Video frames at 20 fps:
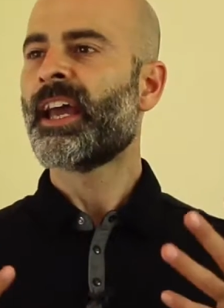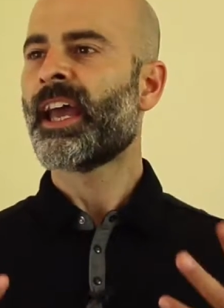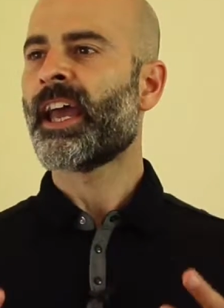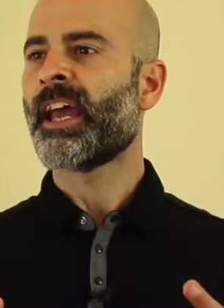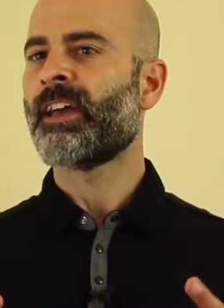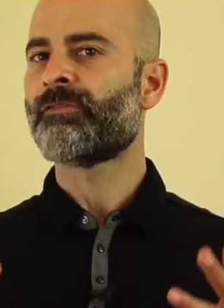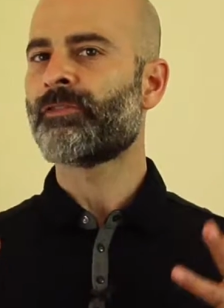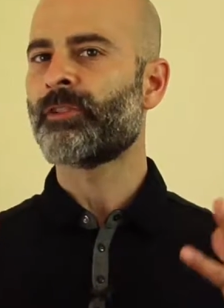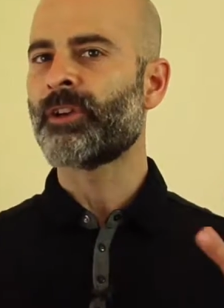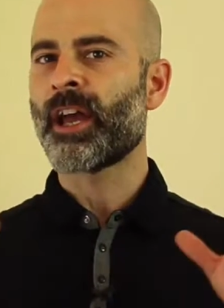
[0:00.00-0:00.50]

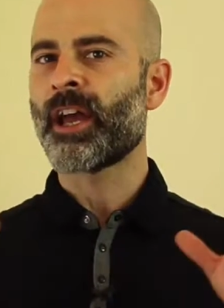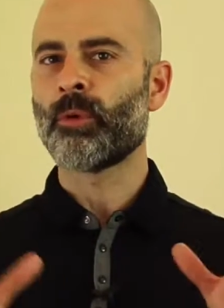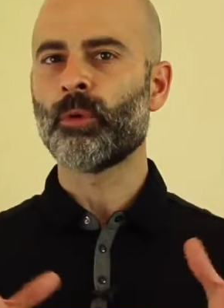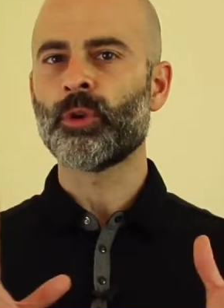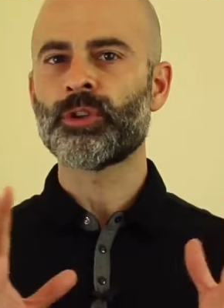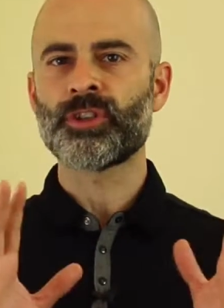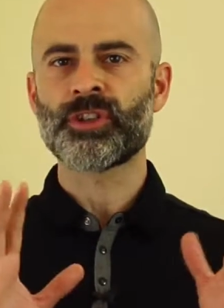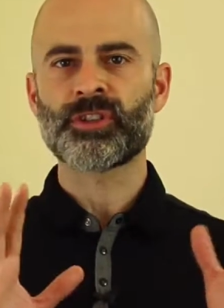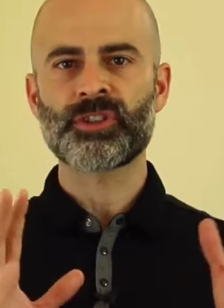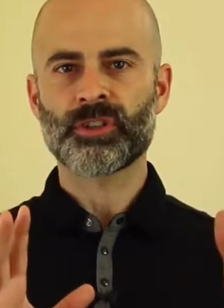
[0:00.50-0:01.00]
And for now,
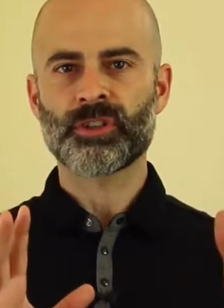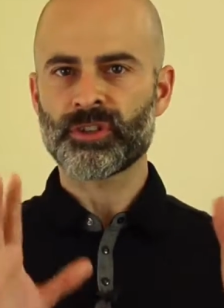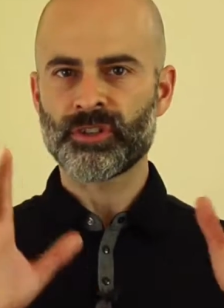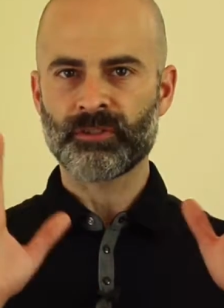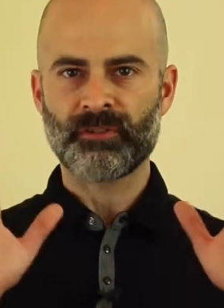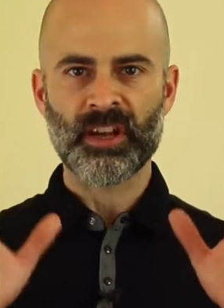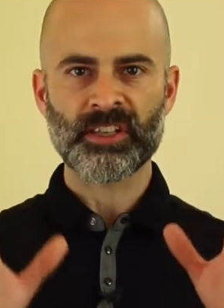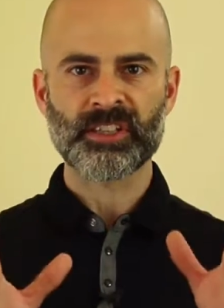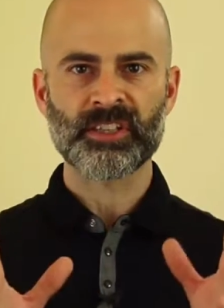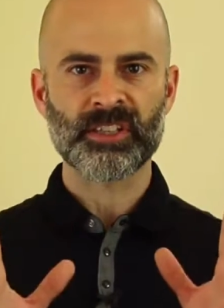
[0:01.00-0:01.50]
we'll just
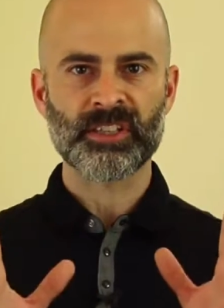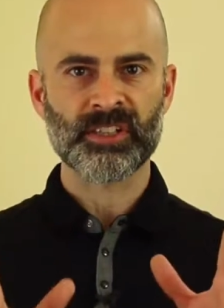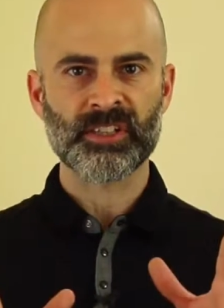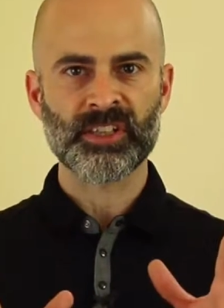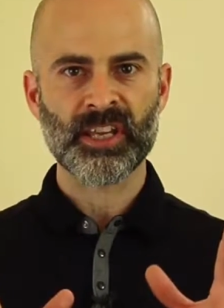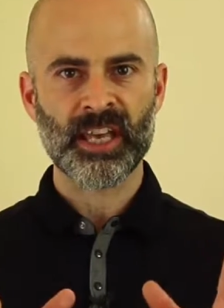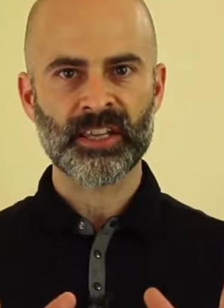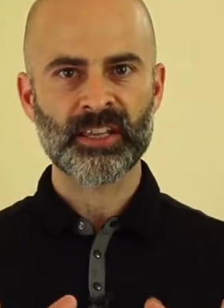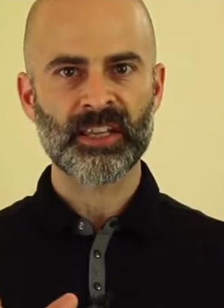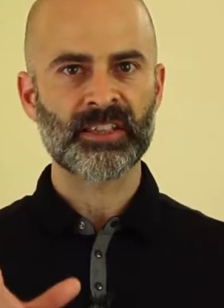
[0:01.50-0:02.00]
suffice it to
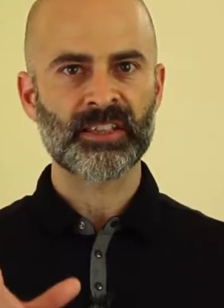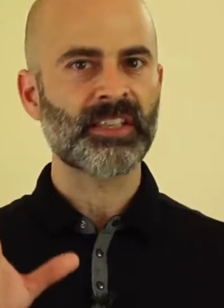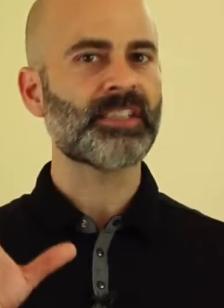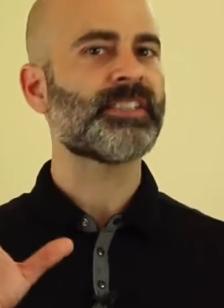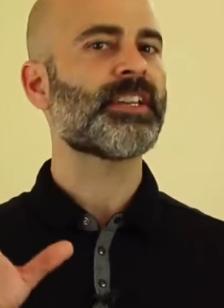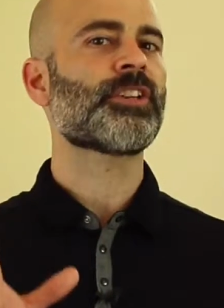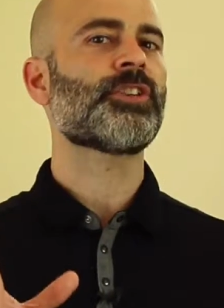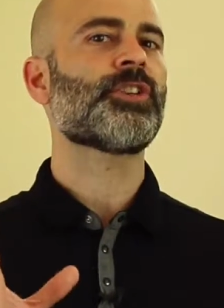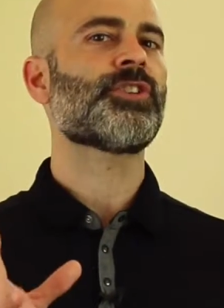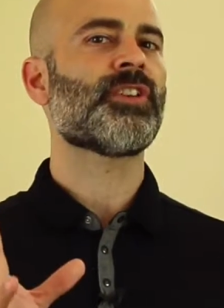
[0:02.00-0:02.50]
say that
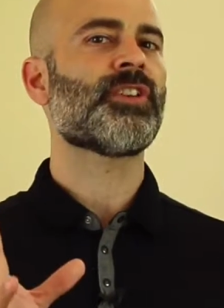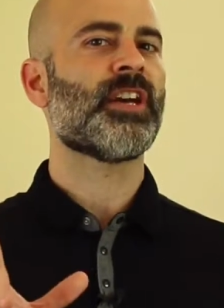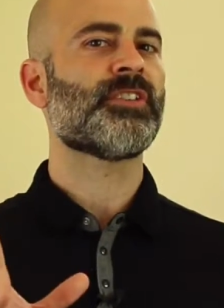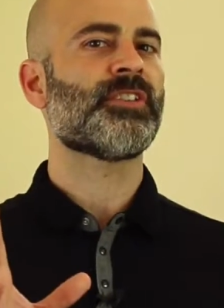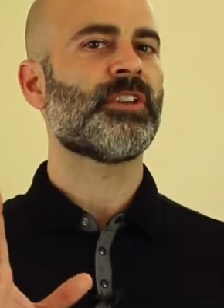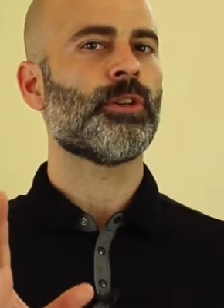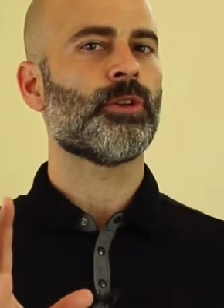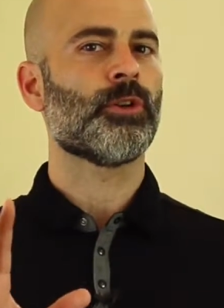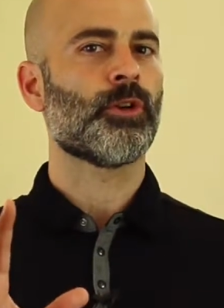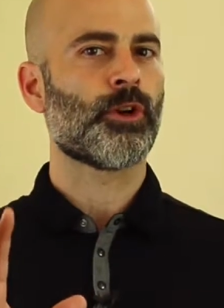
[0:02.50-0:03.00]
this
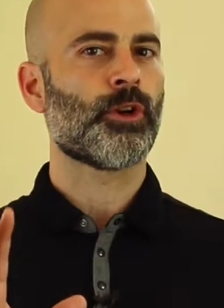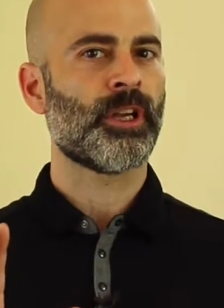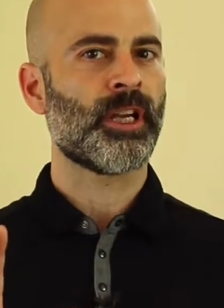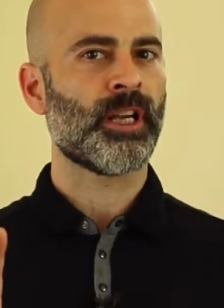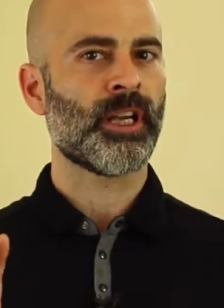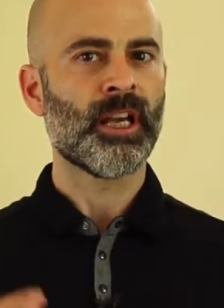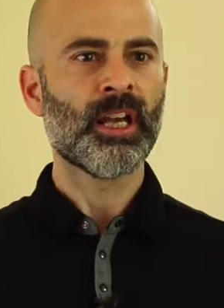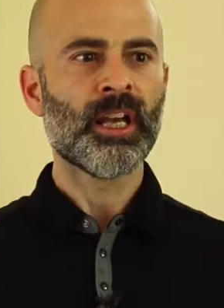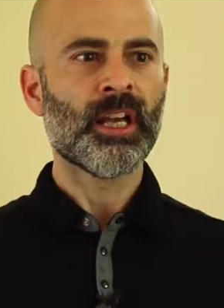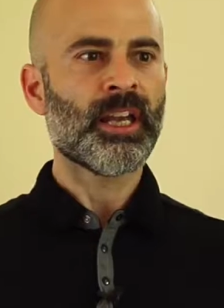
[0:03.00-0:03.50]
exercise that you're
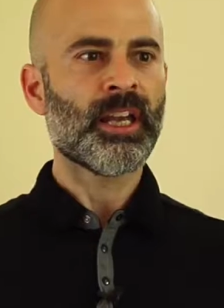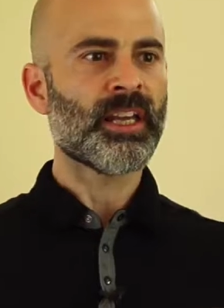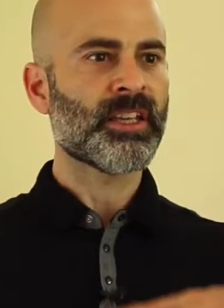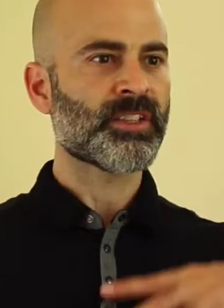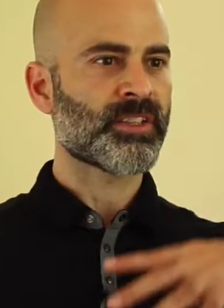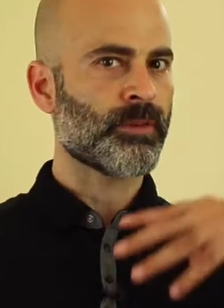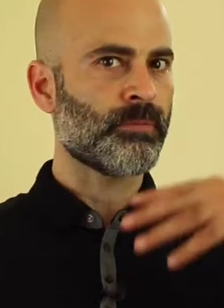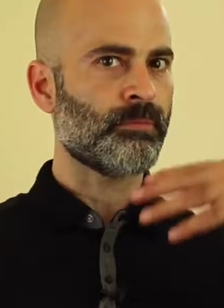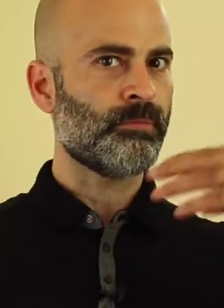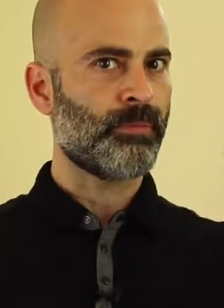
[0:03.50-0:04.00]
learning
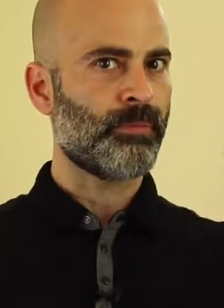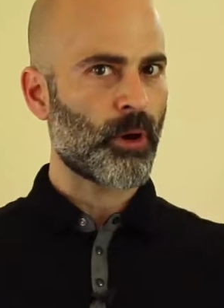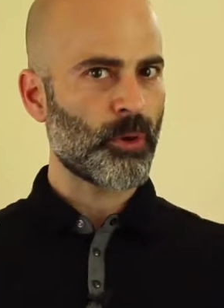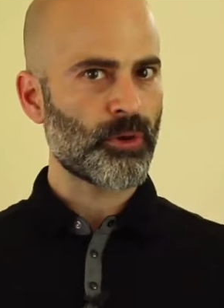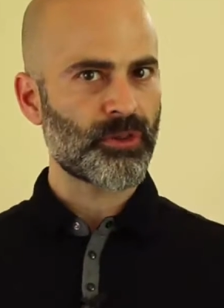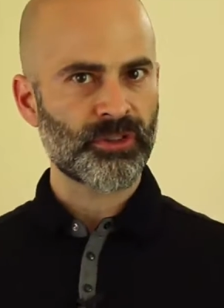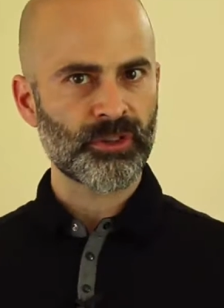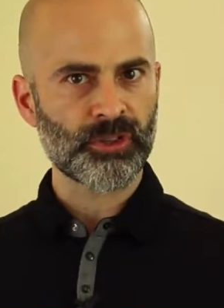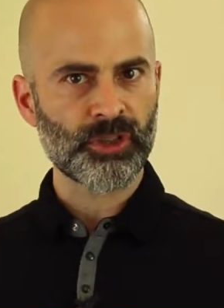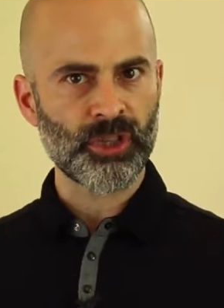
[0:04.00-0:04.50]
is in
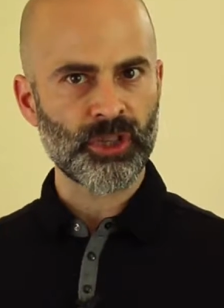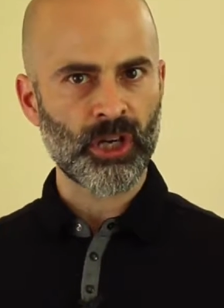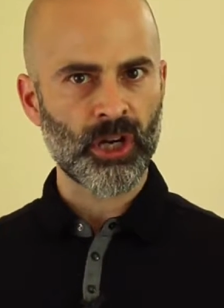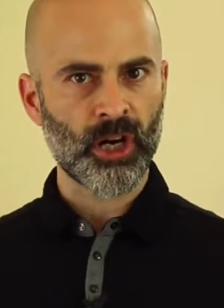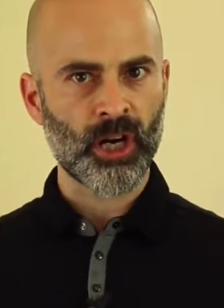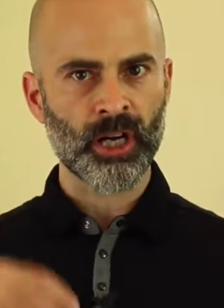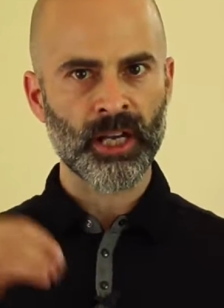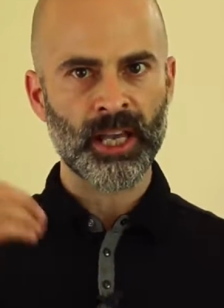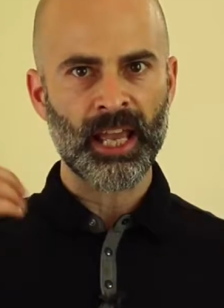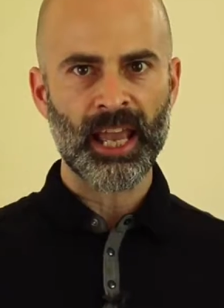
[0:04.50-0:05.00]
both the
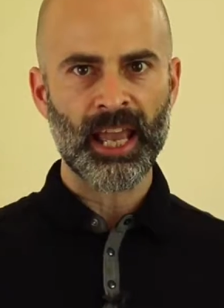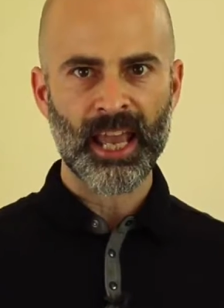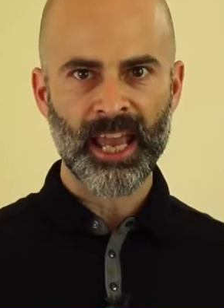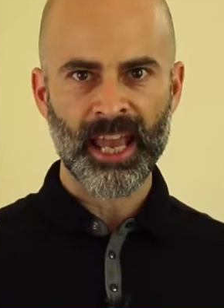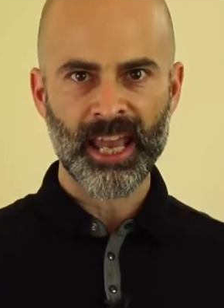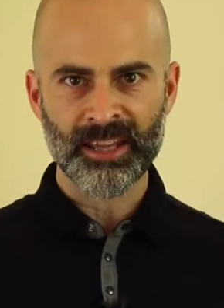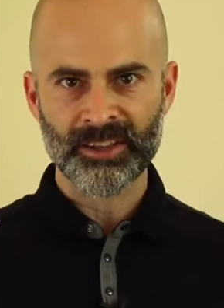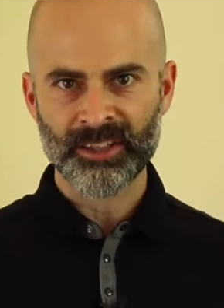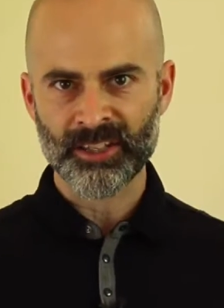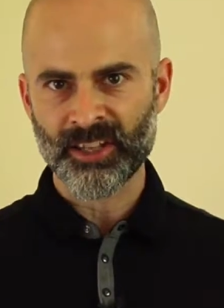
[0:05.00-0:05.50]
Qigong
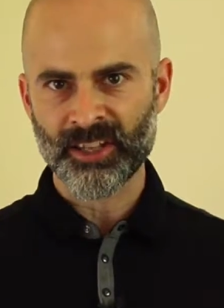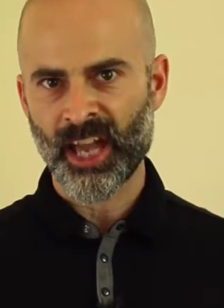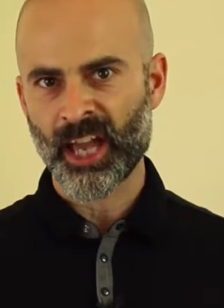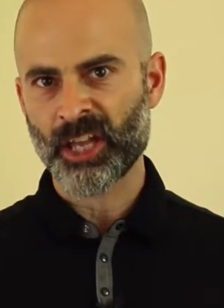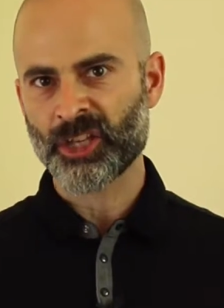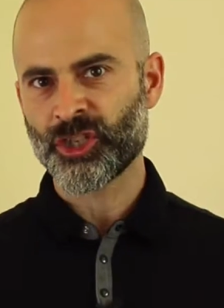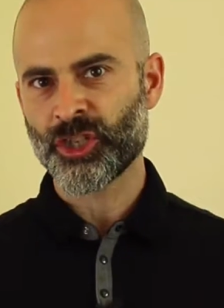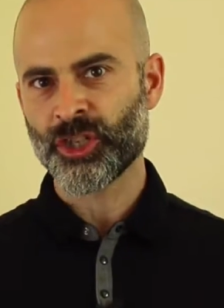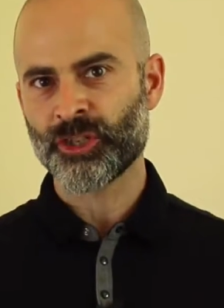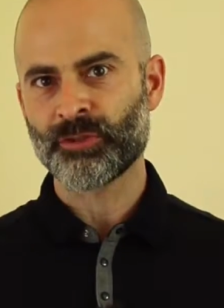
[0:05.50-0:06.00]
and the
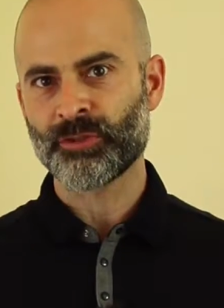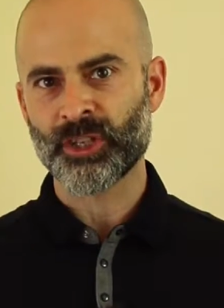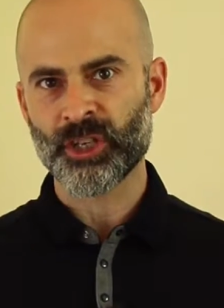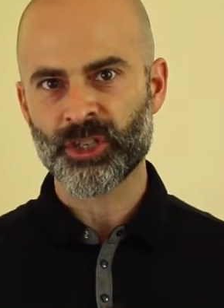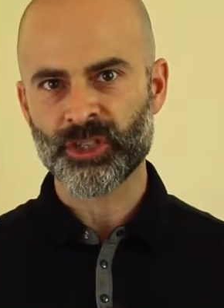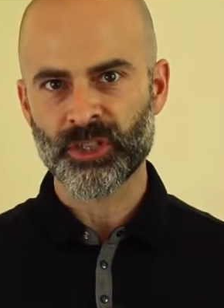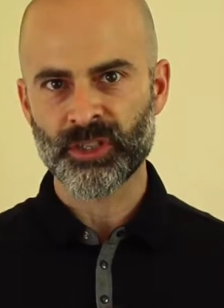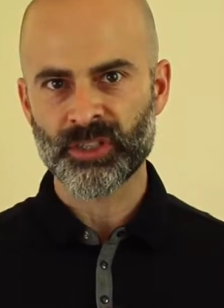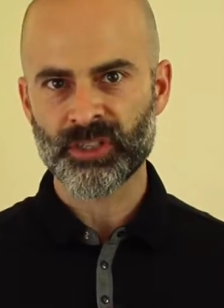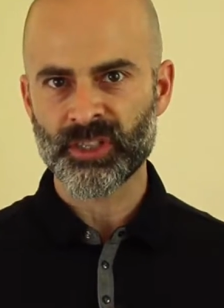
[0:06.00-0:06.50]
Tai Chi
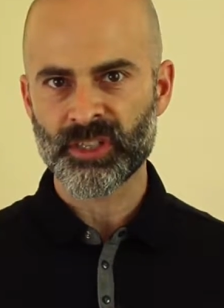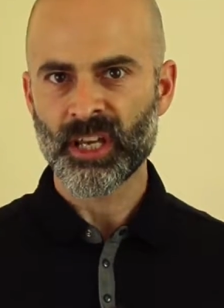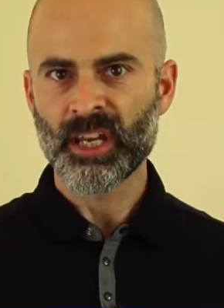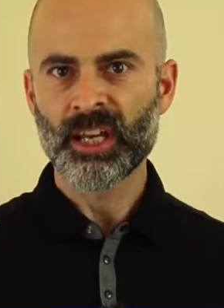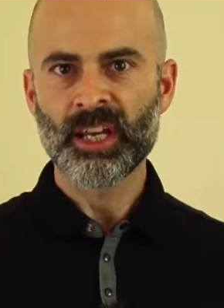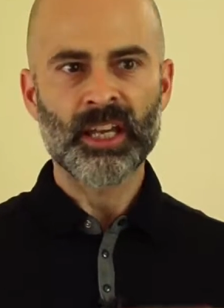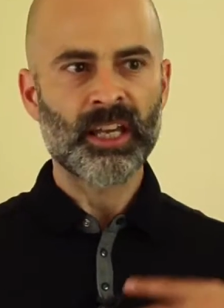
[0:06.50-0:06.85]
traditions.